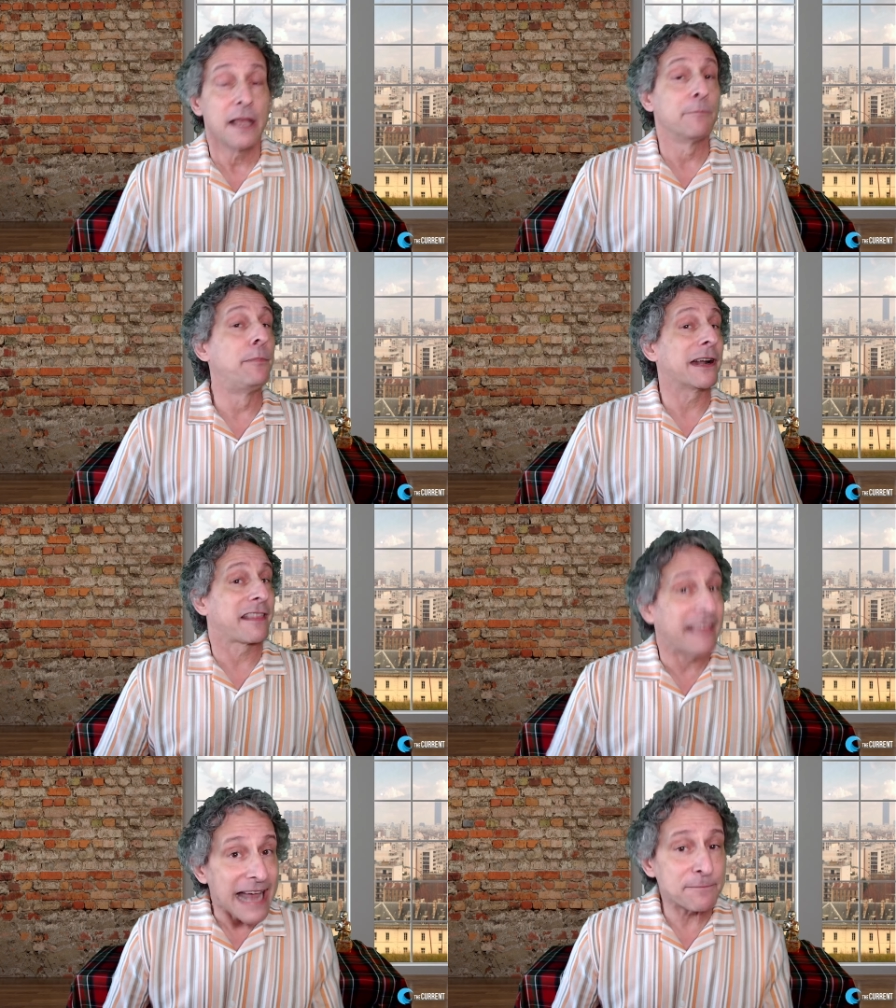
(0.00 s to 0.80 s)

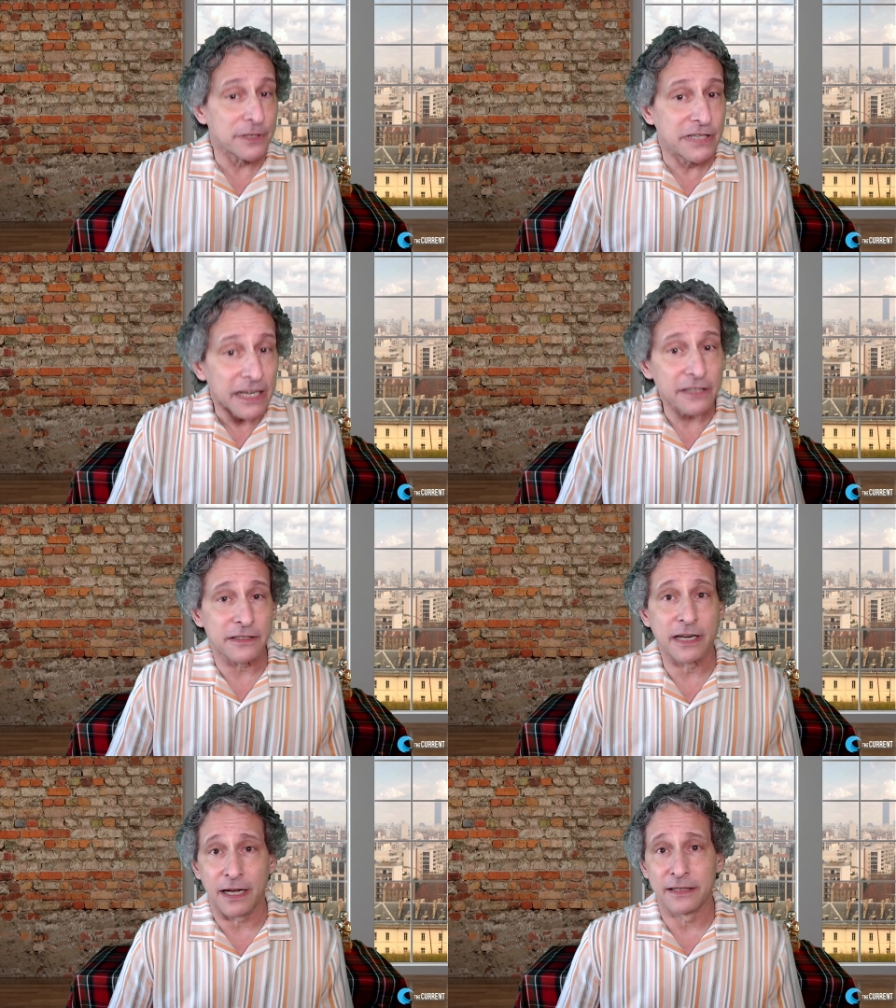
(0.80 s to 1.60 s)
But that
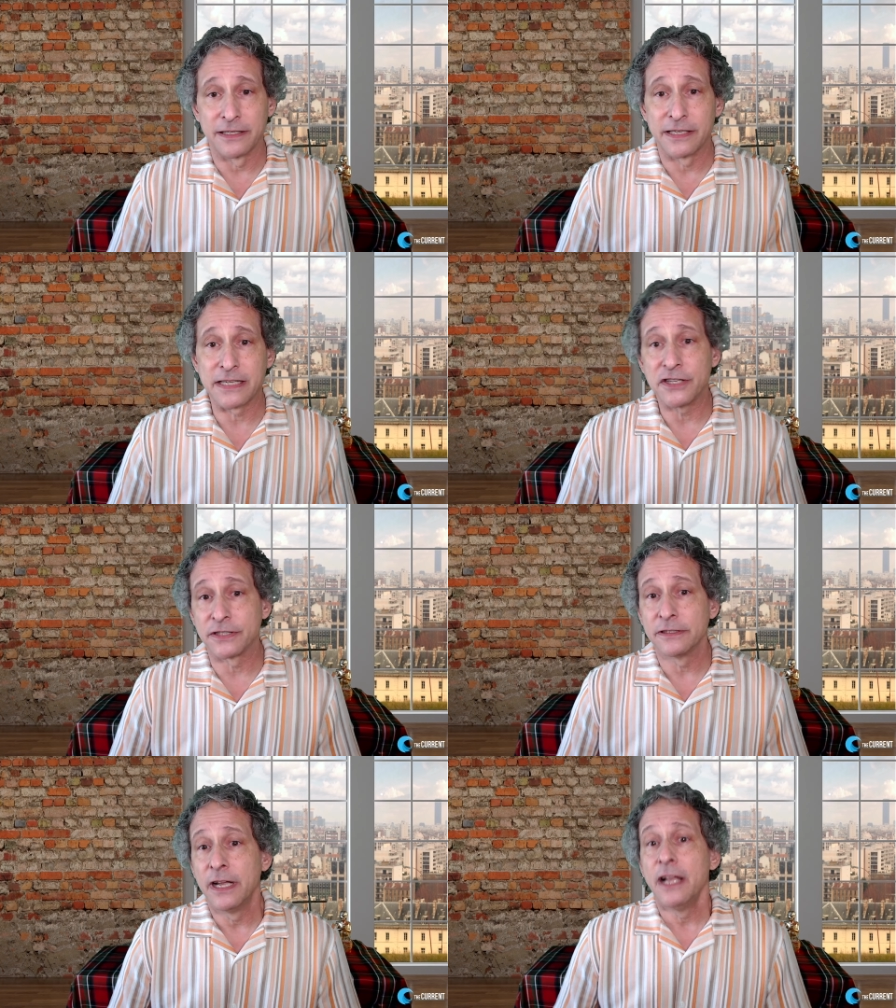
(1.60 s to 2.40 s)
particular
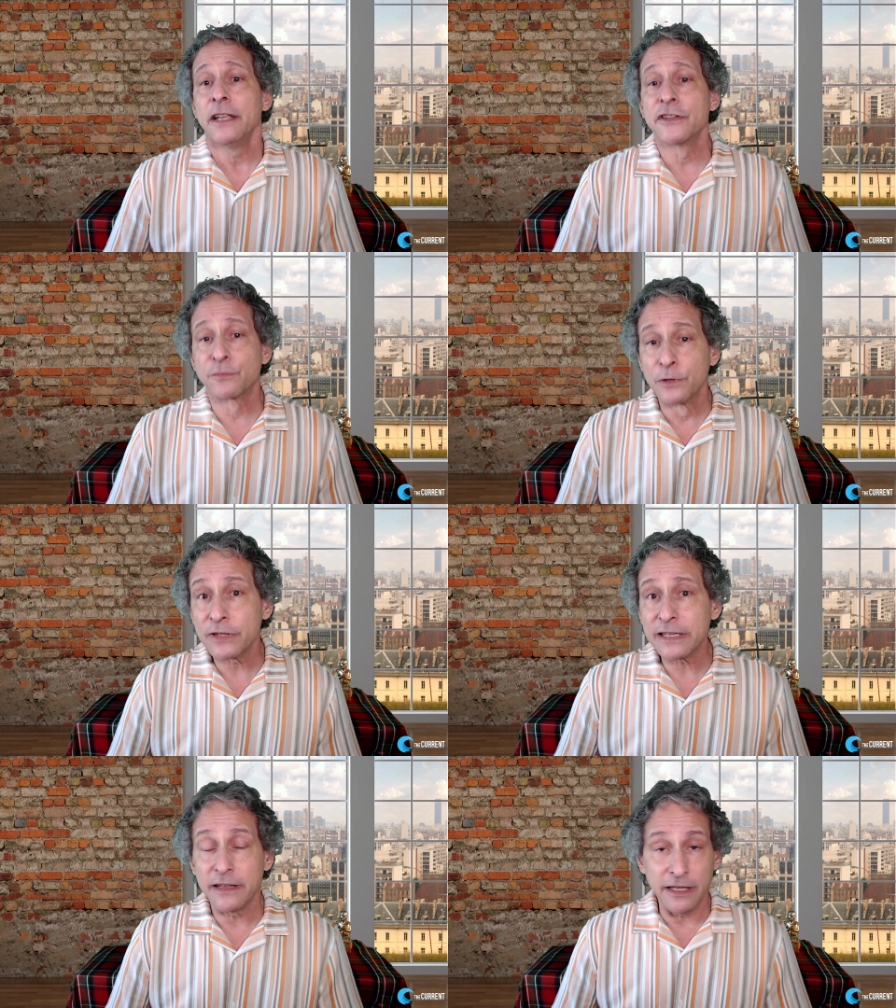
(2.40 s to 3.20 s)
colonization is
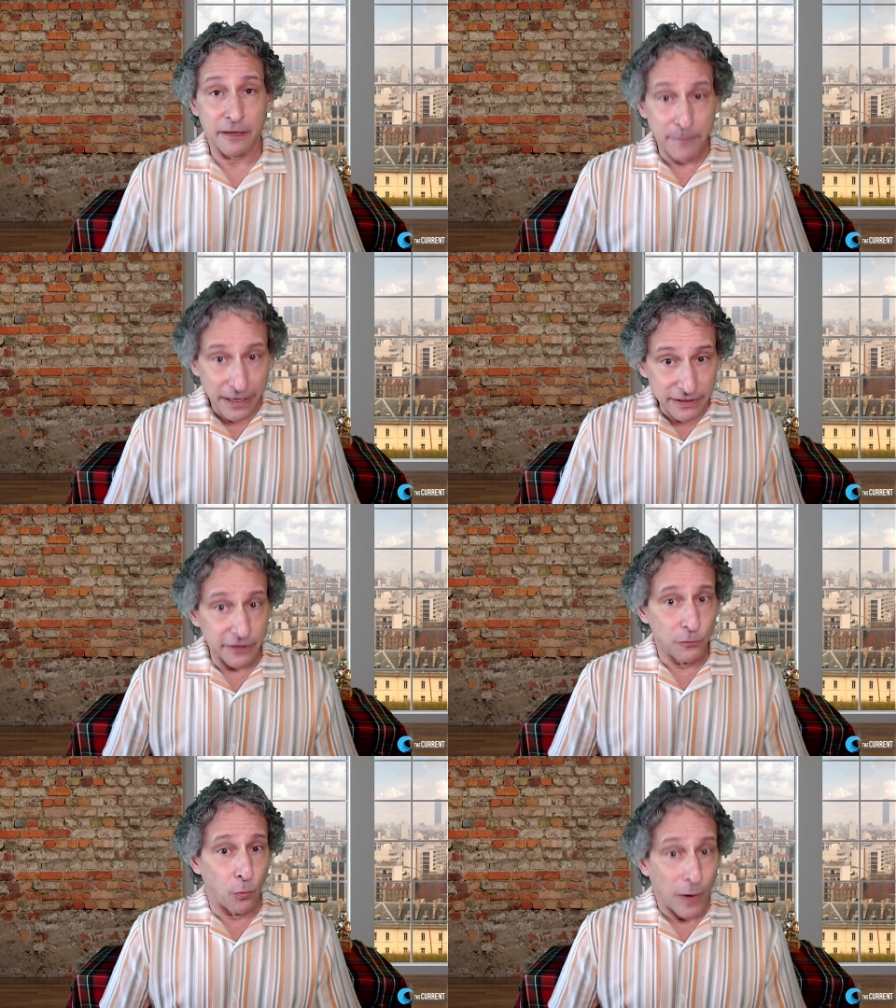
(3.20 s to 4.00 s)
rooted in the
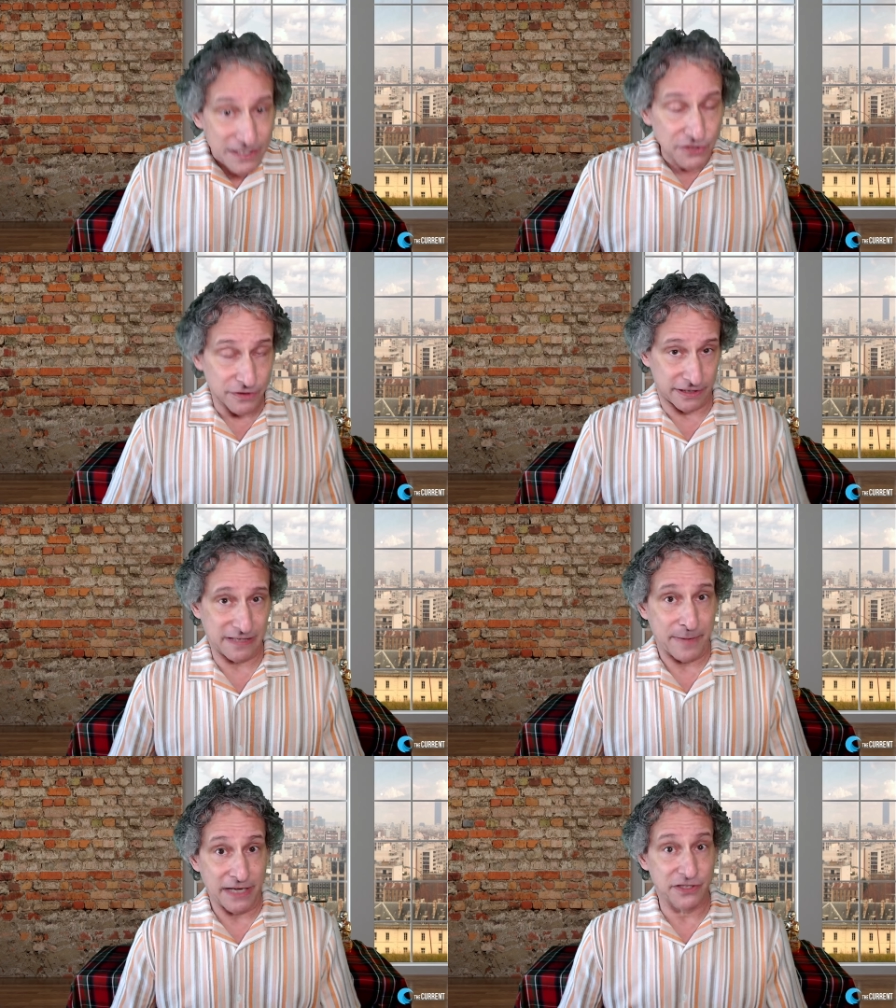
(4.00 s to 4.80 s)
American Western
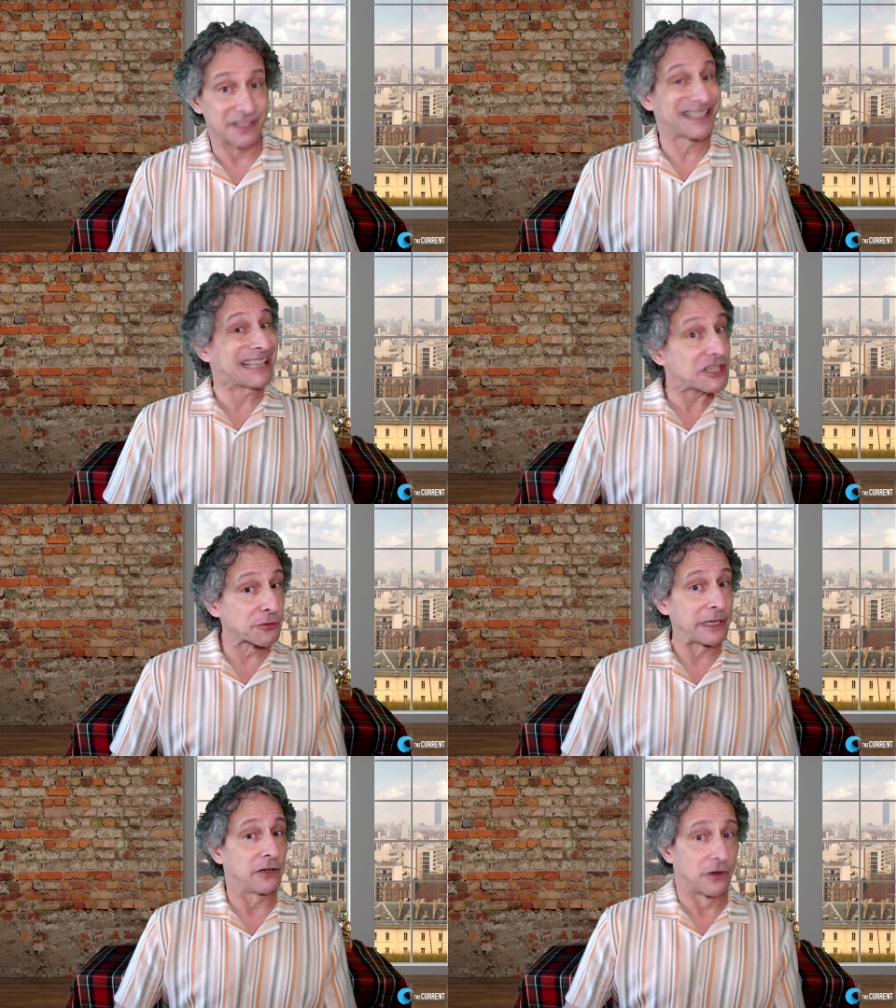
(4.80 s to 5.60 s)
expansion a
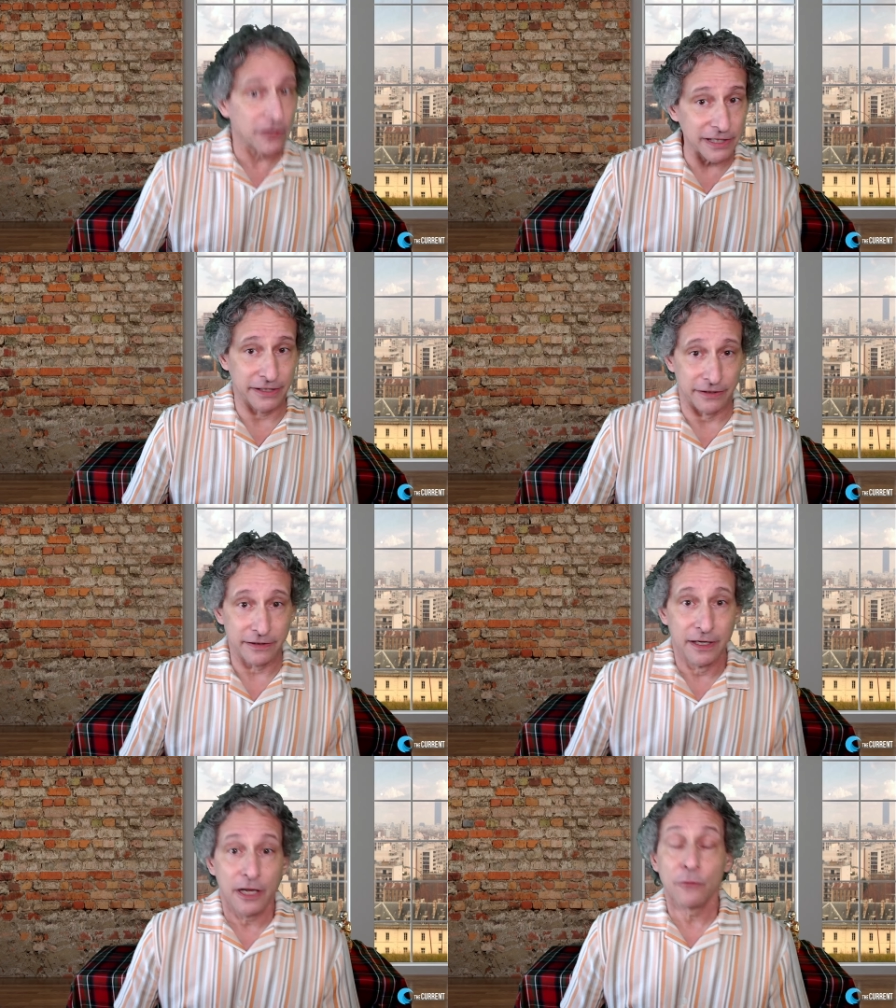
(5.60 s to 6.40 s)
century earlier,